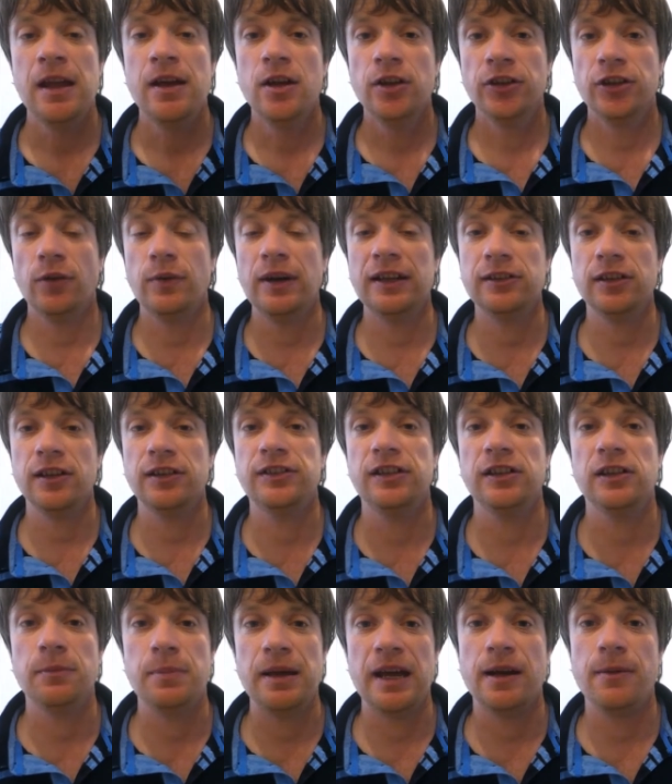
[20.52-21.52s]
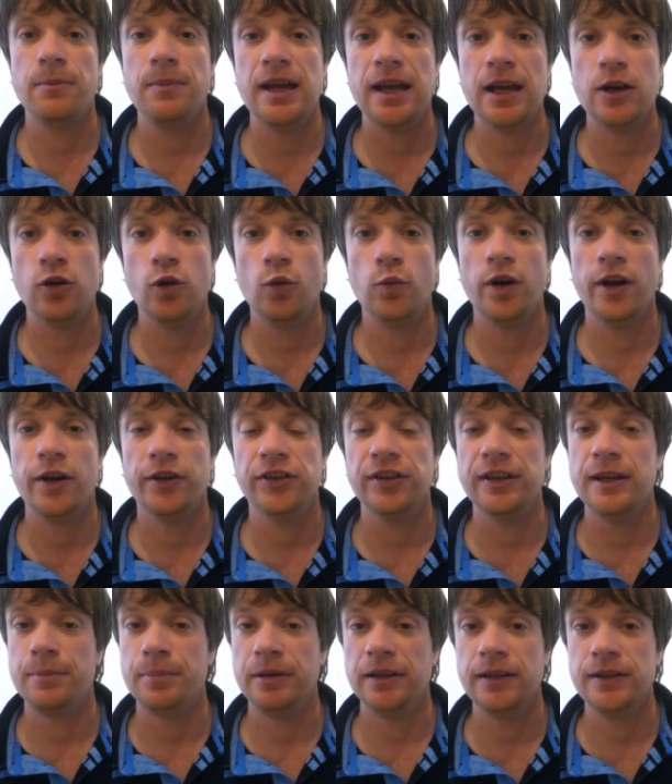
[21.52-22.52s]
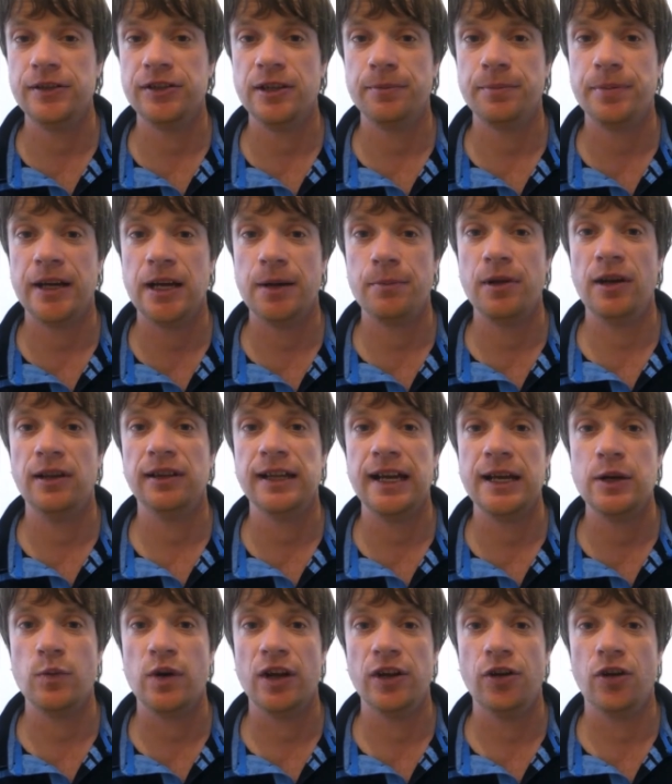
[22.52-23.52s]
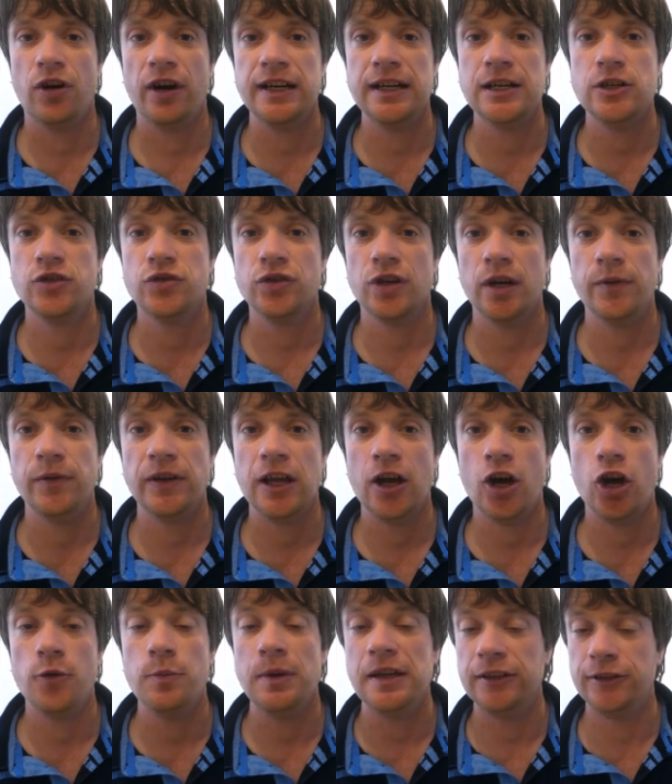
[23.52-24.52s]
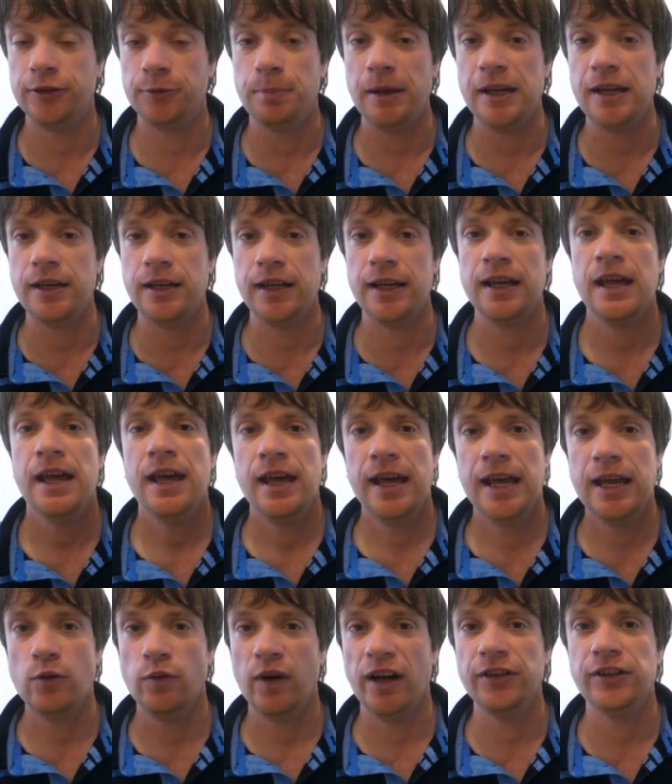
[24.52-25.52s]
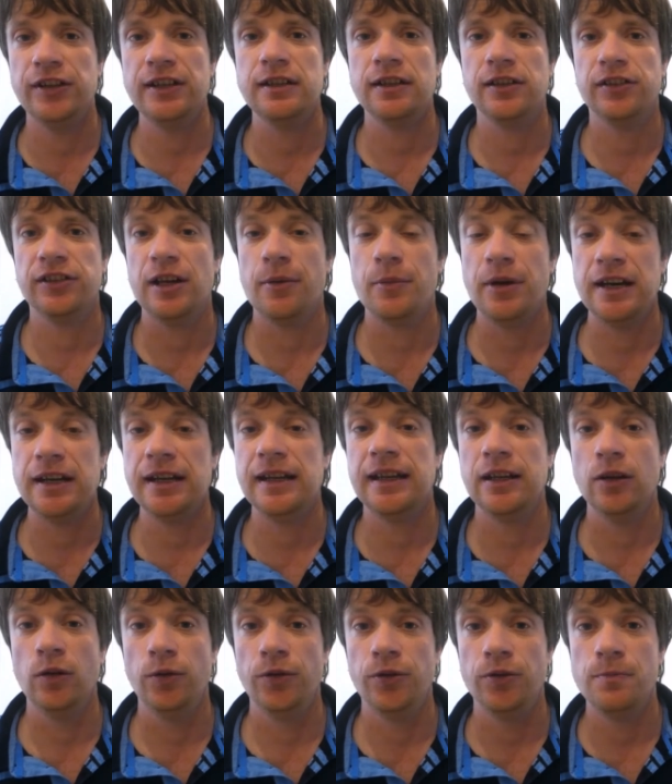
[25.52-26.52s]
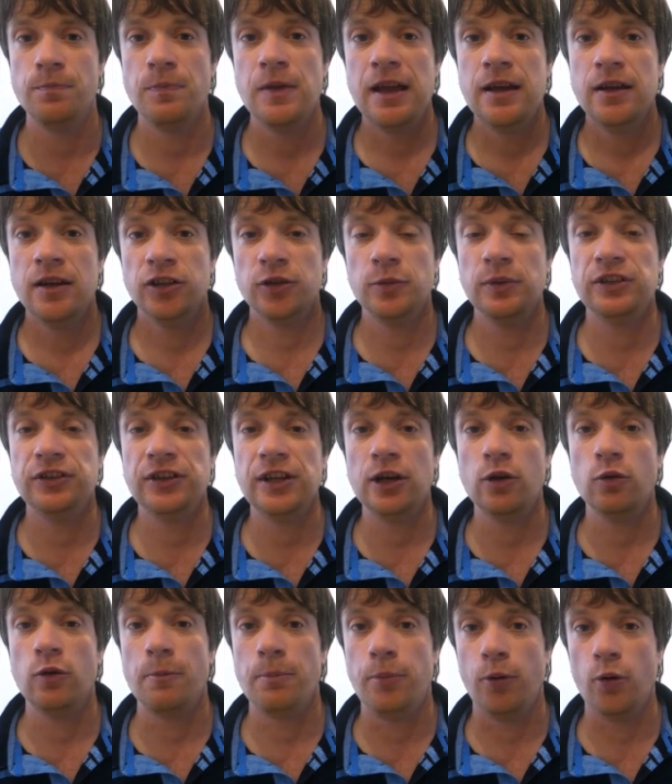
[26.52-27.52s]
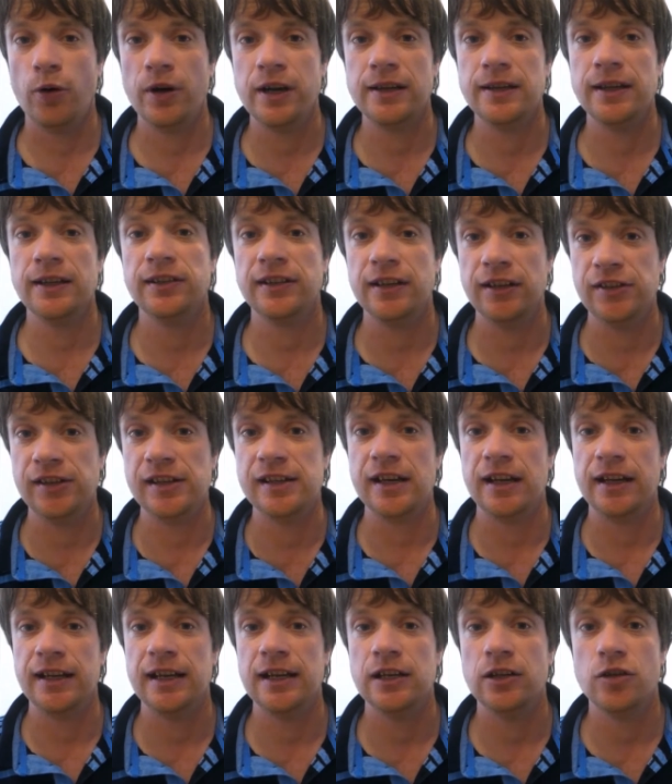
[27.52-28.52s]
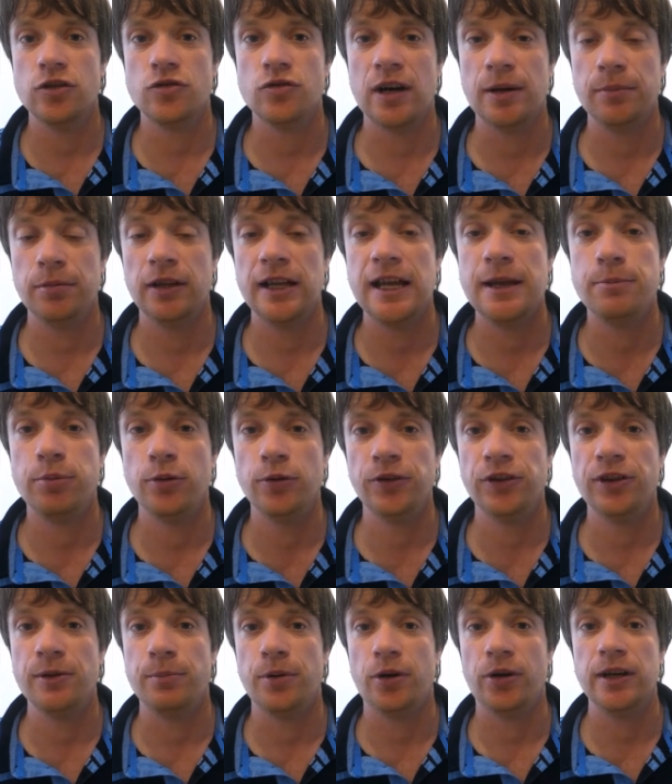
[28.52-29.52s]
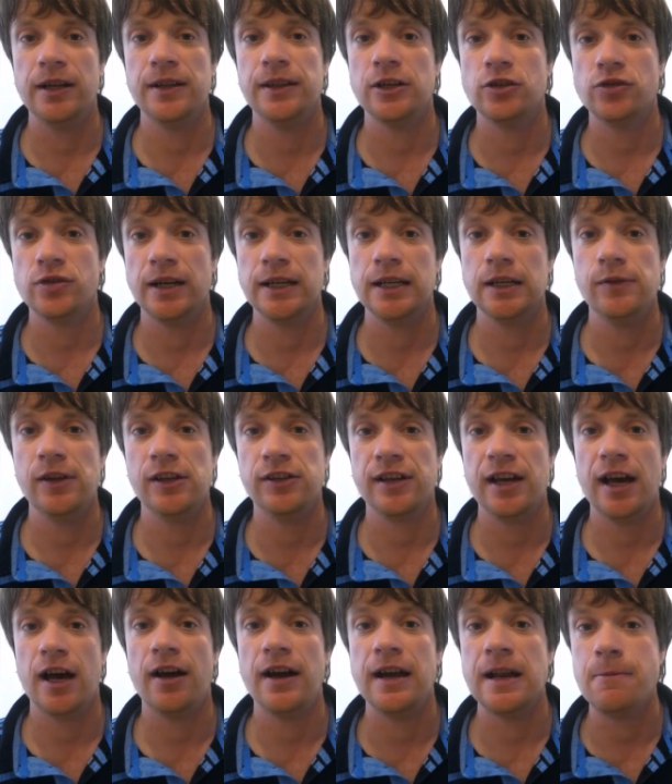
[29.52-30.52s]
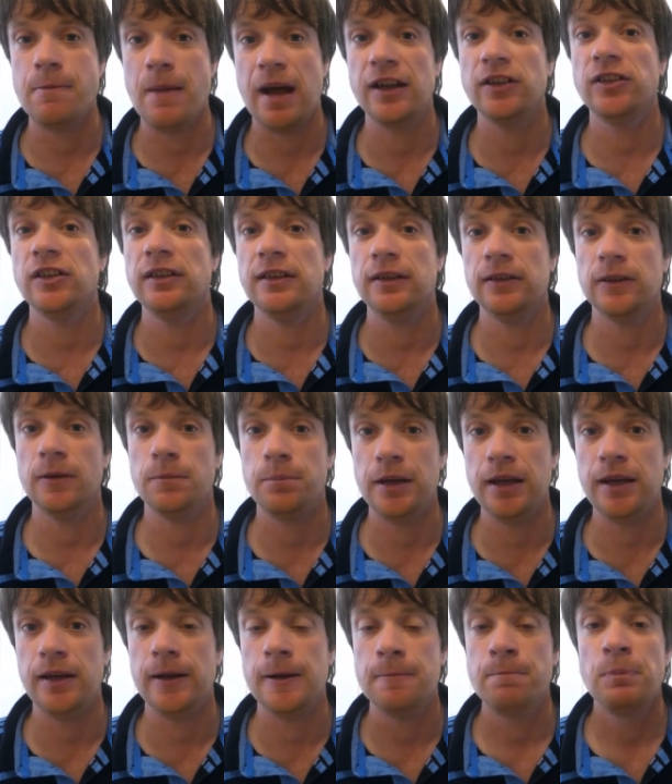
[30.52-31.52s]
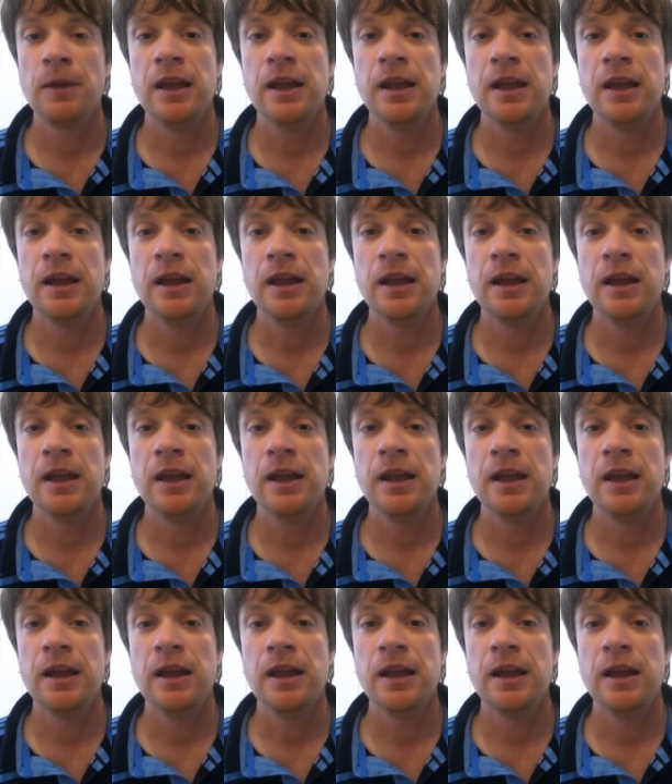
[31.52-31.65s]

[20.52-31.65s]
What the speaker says: So Restless is about a man who works in the police department. Late one night he's driving home, he's speeding, he runs into someone and kills them. So instead of reporting this because he's going to get into trouble, he puts the body in the trunk of his car and he makes it disappear.